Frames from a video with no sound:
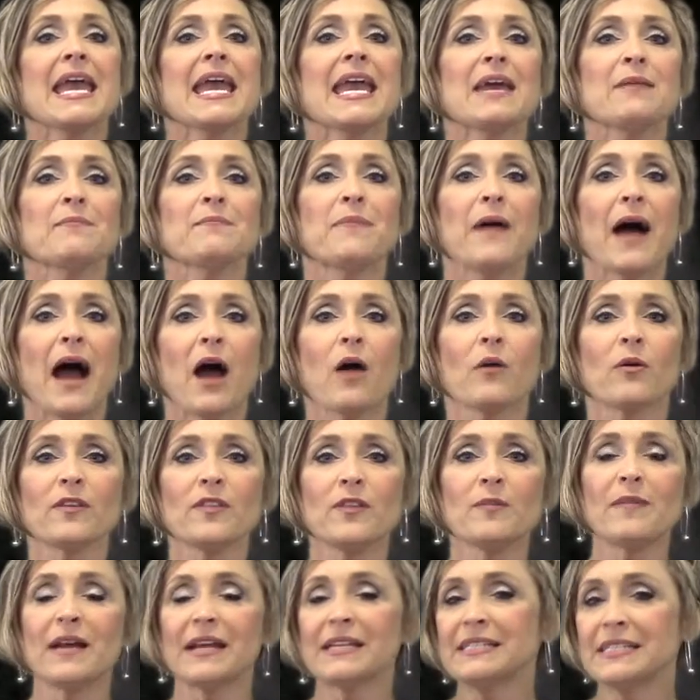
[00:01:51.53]
Empower
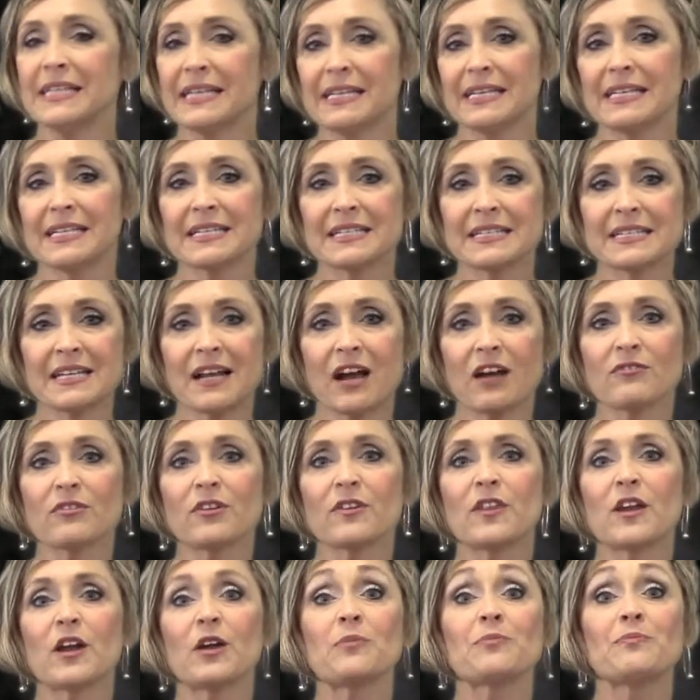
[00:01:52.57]
the mentee to discover
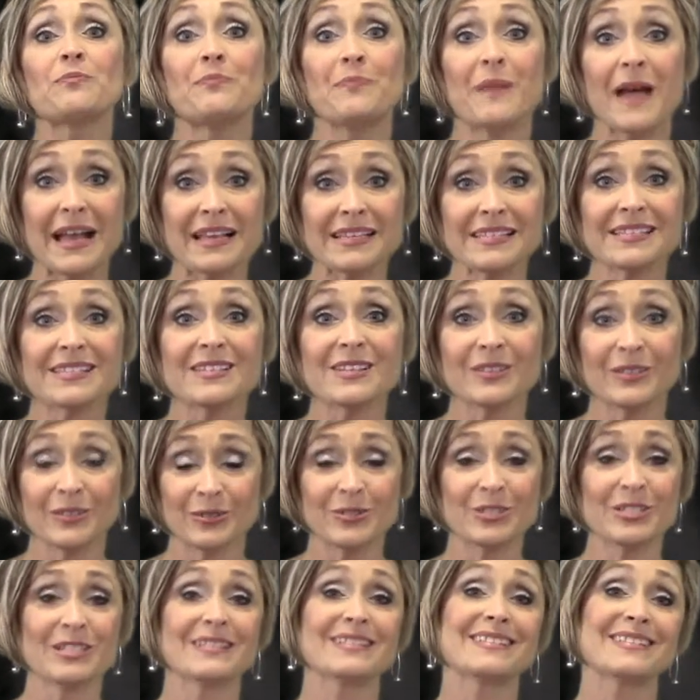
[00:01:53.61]
their best
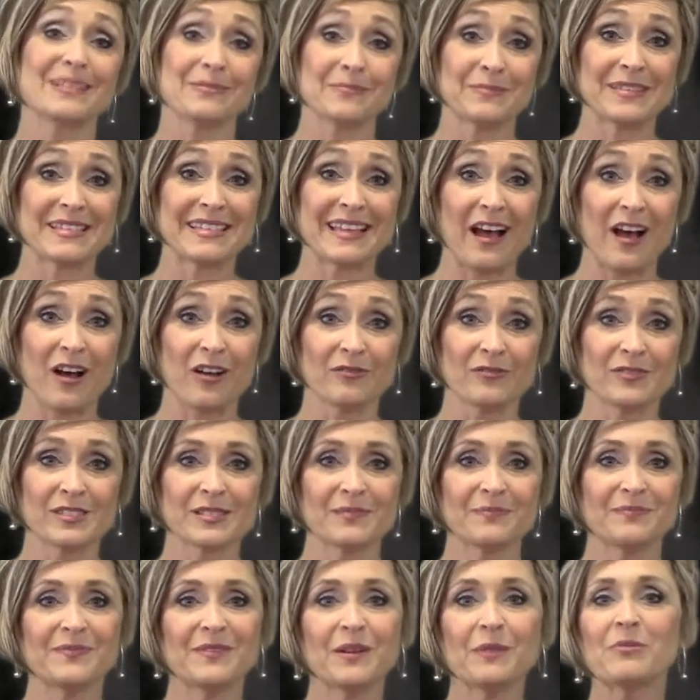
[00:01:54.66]
solutions
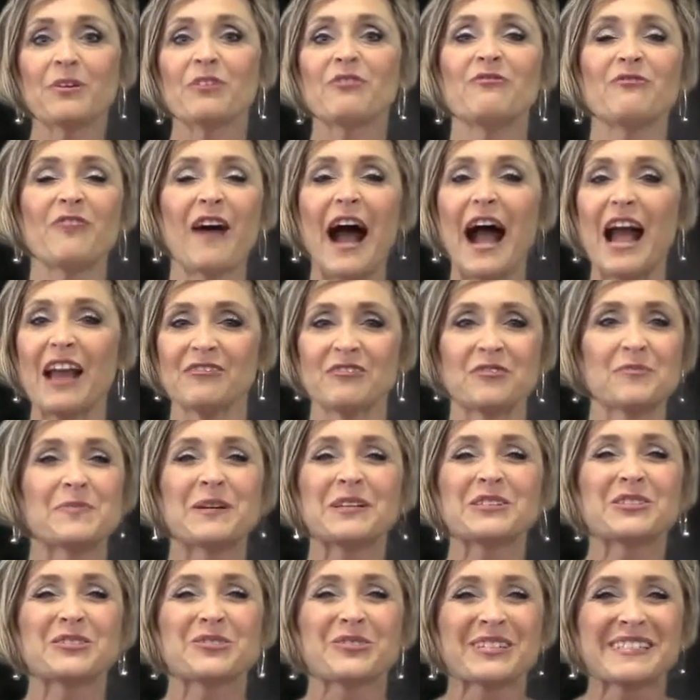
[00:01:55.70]
themselves. Number five,
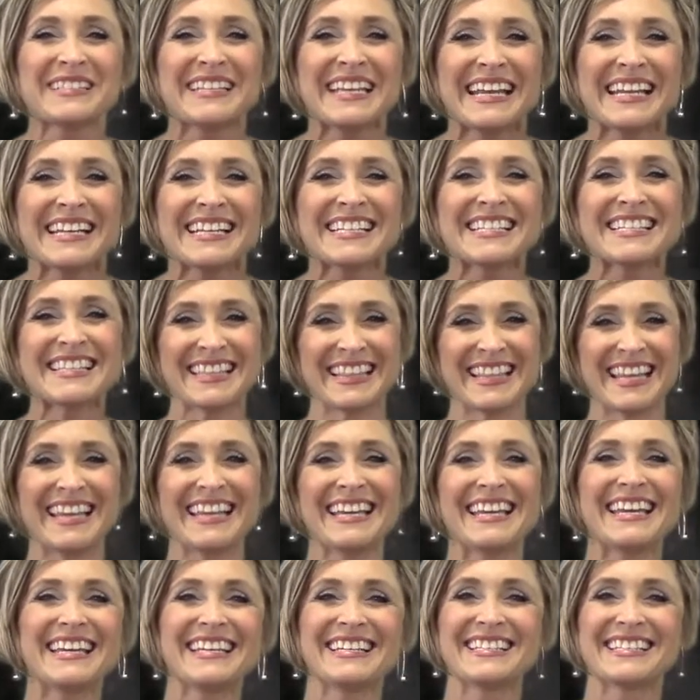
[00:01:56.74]
build strategic
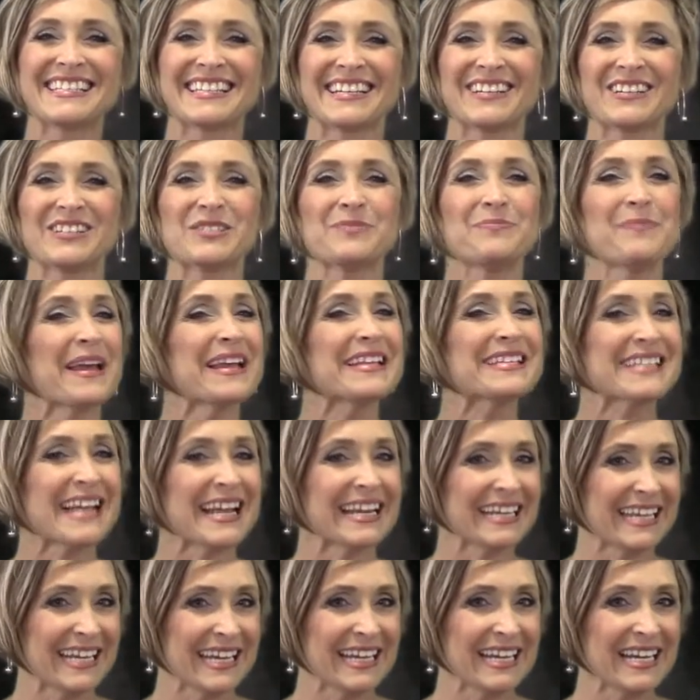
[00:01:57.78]
thinking skills based
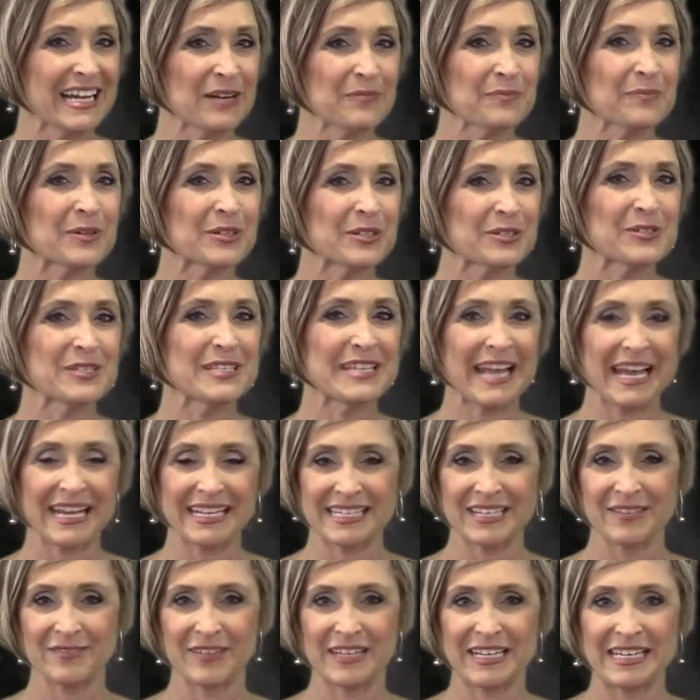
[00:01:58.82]
on income-producing
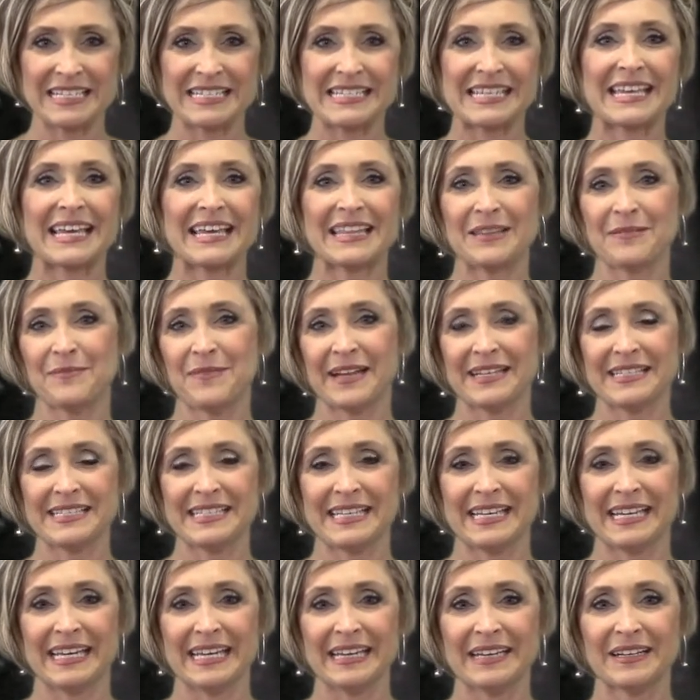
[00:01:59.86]
activities in the
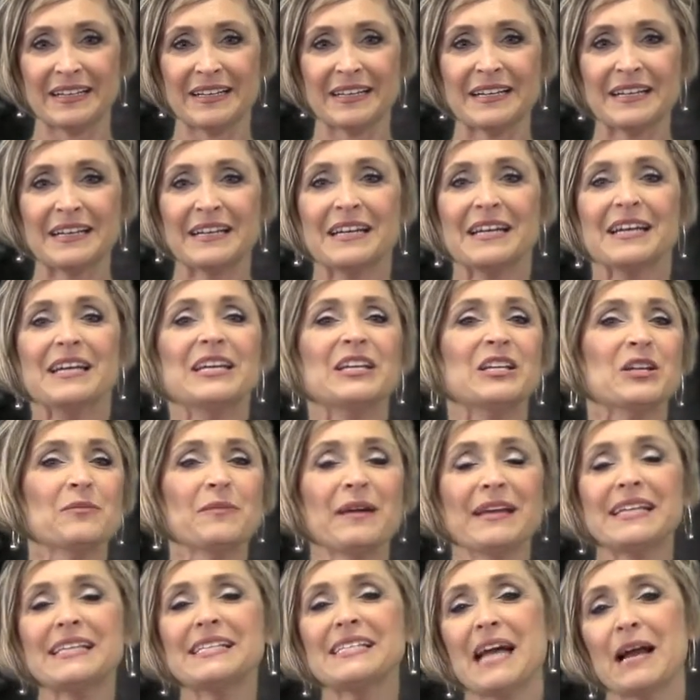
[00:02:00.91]
mentee. You know,
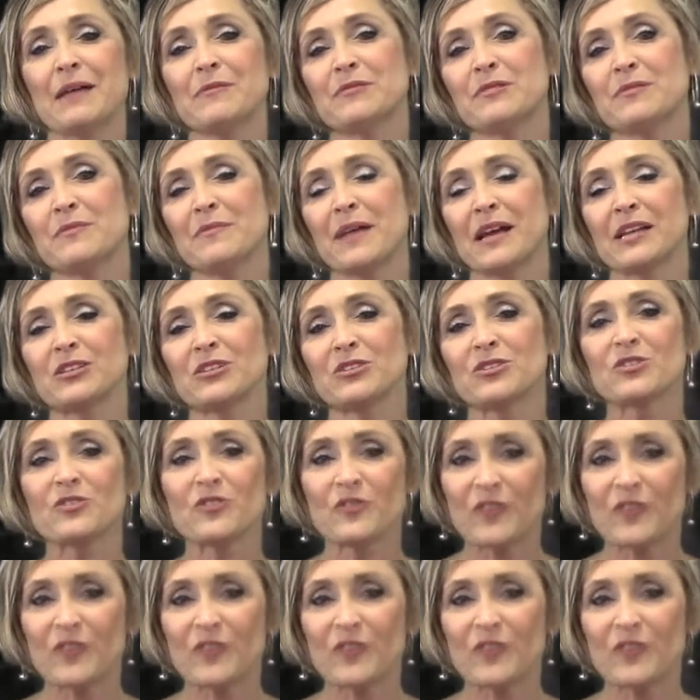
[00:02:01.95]
many times mentors